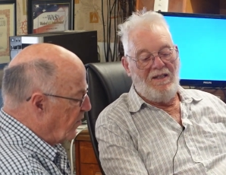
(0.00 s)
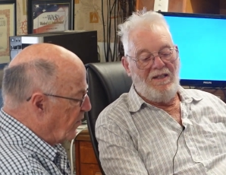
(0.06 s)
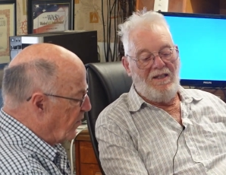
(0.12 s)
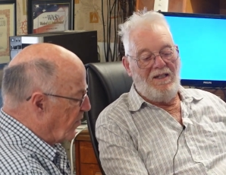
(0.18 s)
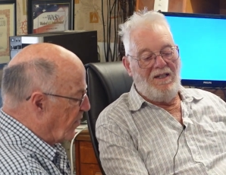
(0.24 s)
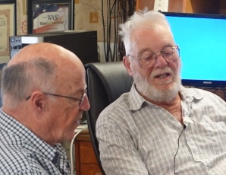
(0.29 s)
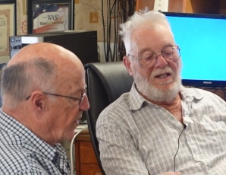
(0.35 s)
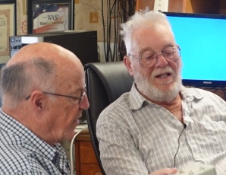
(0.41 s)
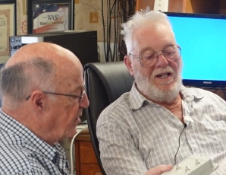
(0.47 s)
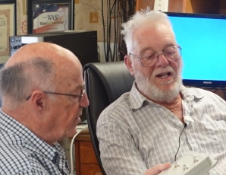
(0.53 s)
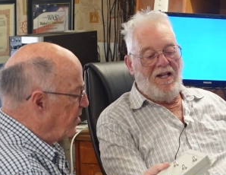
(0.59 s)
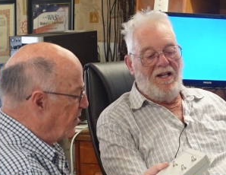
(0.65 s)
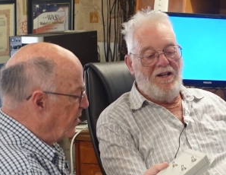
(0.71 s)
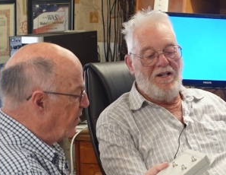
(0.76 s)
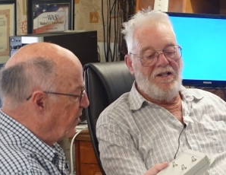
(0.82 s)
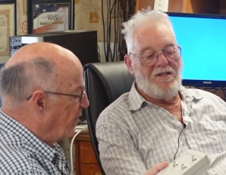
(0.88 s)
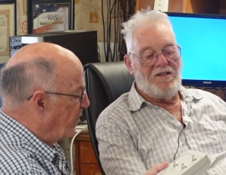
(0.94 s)
Speaker 1: Right.
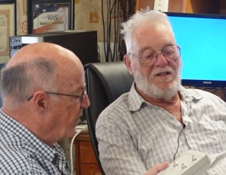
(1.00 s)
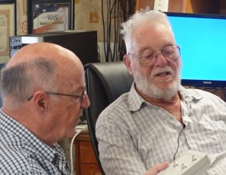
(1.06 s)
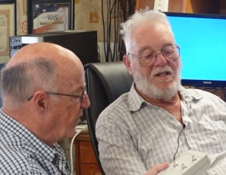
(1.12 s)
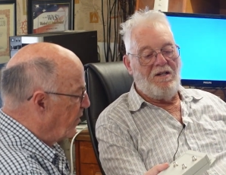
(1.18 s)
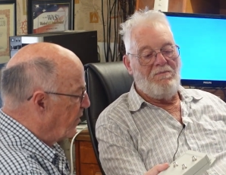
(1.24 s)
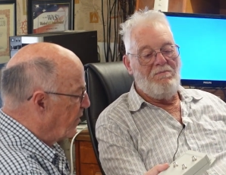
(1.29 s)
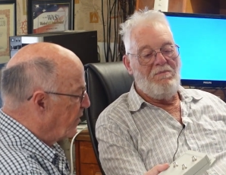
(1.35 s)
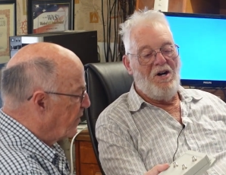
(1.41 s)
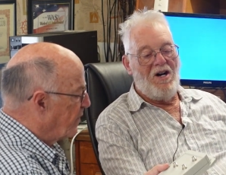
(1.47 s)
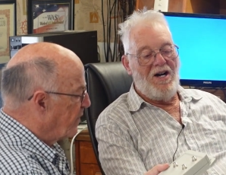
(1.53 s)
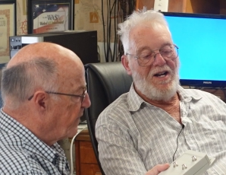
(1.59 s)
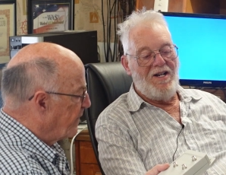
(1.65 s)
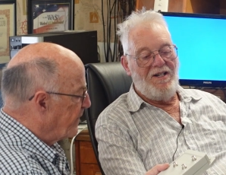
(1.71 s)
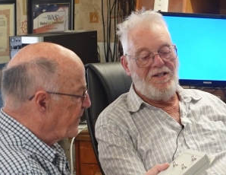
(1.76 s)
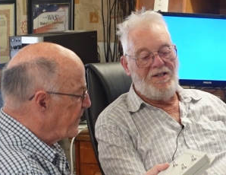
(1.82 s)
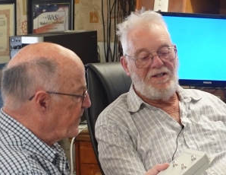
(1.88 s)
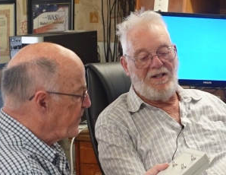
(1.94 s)
And there's
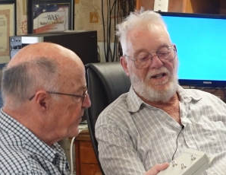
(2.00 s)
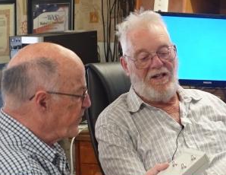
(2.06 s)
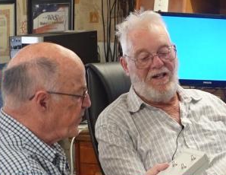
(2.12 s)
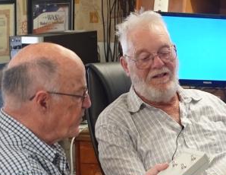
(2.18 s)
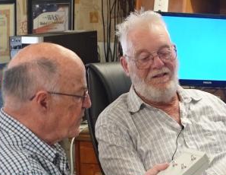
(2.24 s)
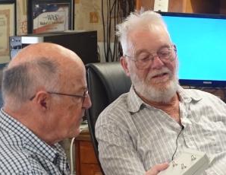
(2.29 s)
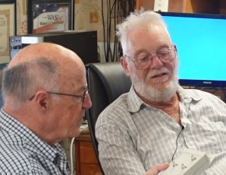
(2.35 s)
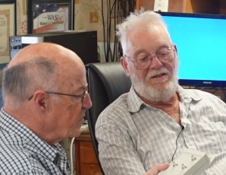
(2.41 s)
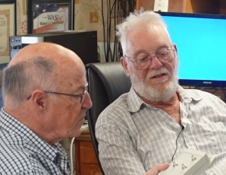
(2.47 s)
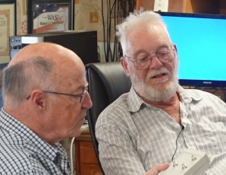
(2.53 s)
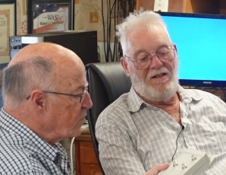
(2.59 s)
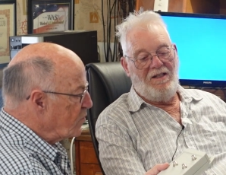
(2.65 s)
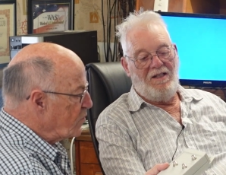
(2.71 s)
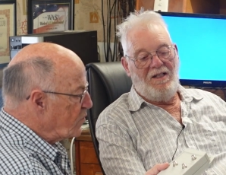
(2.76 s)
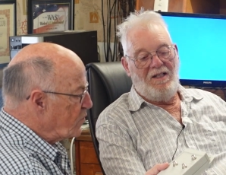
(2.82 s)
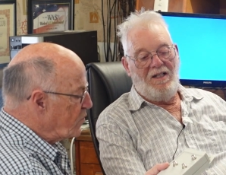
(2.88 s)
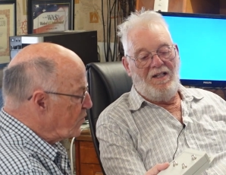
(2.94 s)
combiners and
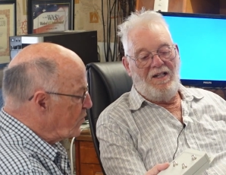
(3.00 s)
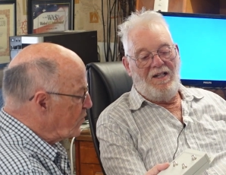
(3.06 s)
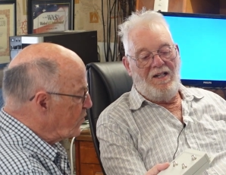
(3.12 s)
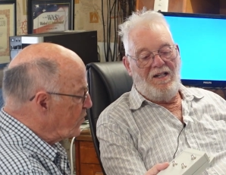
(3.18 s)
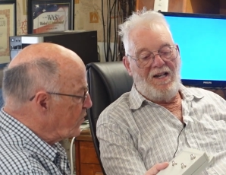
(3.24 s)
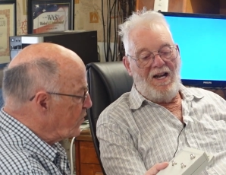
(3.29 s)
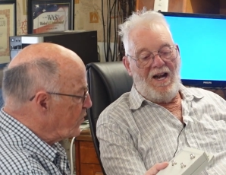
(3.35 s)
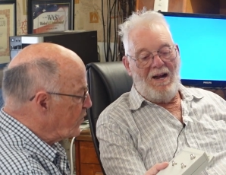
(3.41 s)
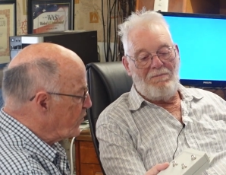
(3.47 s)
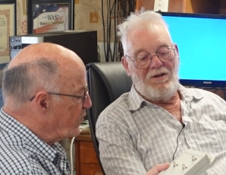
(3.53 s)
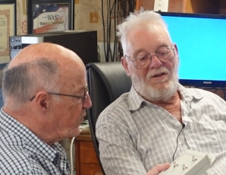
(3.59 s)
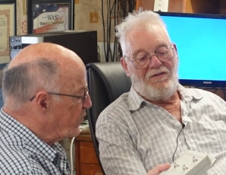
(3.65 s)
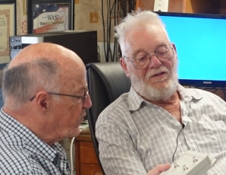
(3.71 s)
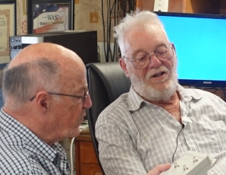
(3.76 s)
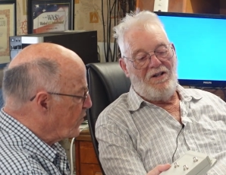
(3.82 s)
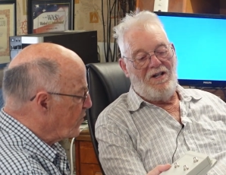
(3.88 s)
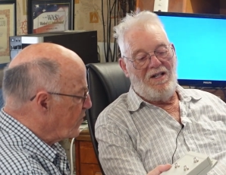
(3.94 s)

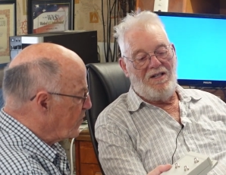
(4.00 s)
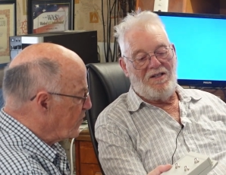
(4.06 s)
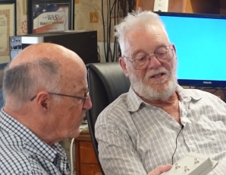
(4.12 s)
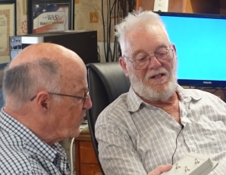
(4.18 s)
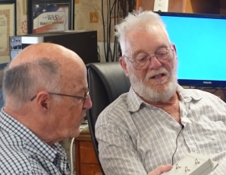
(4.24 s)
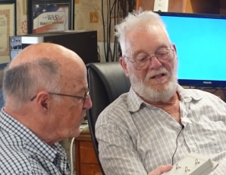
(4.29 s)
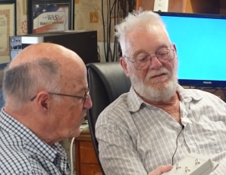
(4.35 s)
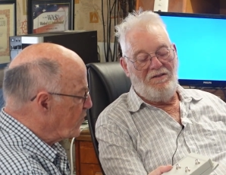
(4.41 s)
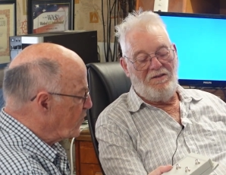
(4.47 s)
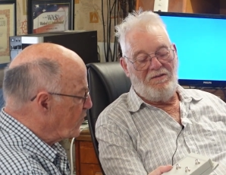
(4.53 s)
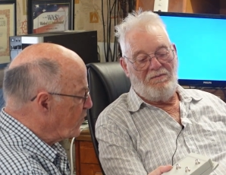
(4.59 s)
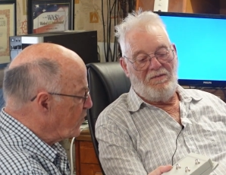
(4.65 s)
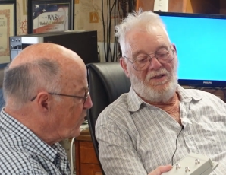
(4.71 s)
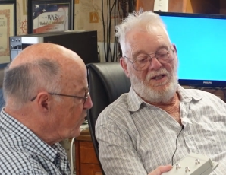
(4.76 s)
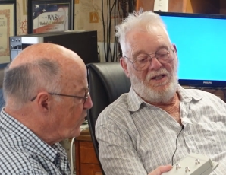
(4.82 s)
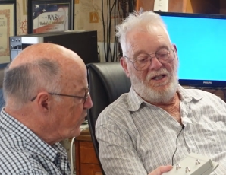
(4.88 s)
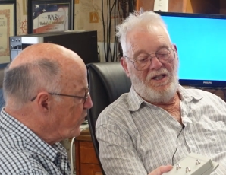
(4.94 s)
amplifiers and
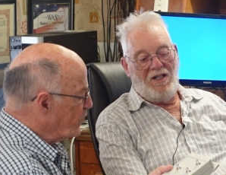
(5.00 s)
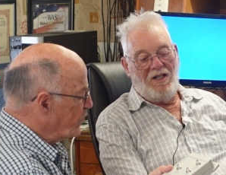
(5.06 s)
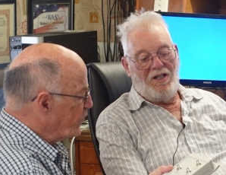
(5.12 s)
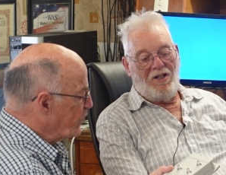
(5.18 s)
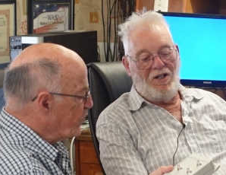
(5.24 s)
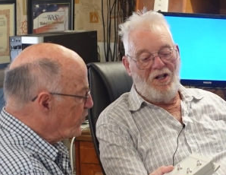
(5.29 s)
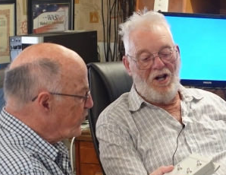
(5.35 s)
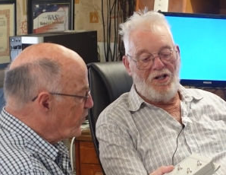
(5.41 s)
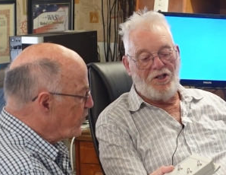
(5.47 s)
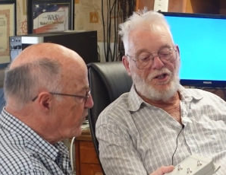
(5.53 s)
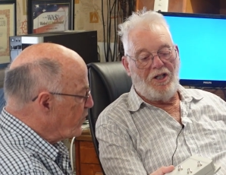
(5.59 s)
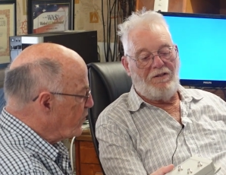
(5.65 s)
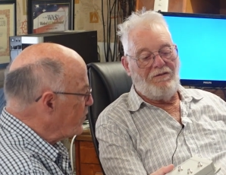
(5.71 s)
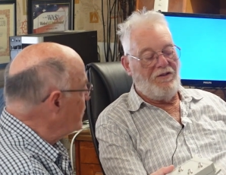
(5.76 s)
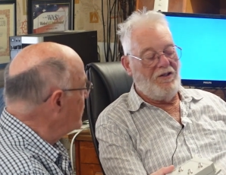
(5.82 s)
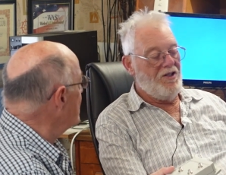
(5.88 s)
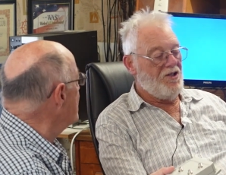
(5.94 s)

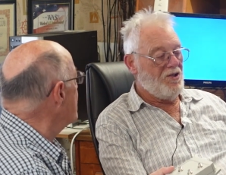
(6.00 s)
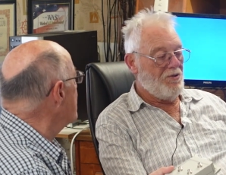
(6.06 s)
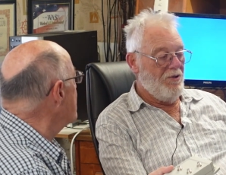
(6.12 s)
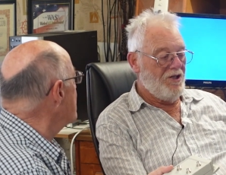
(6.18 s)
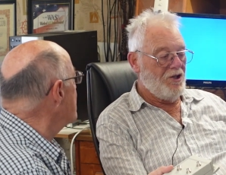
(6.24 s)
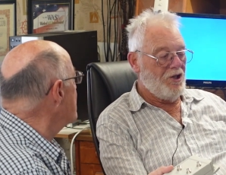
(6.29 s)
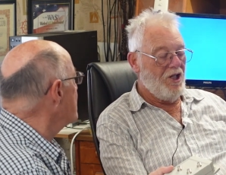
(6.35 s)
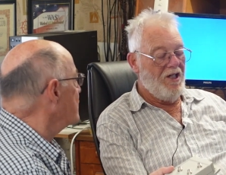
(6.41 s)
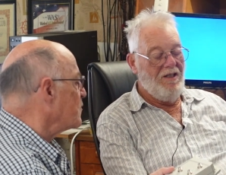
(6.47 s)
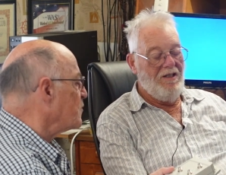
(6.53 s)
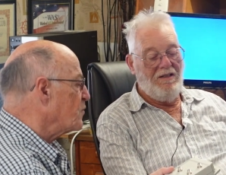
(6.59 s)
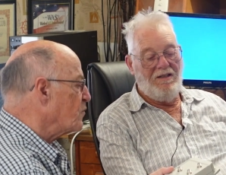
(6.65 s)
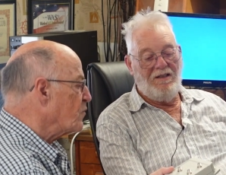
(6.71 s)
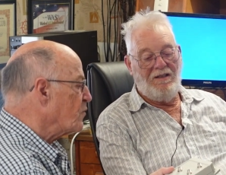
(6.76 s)
logic for the switching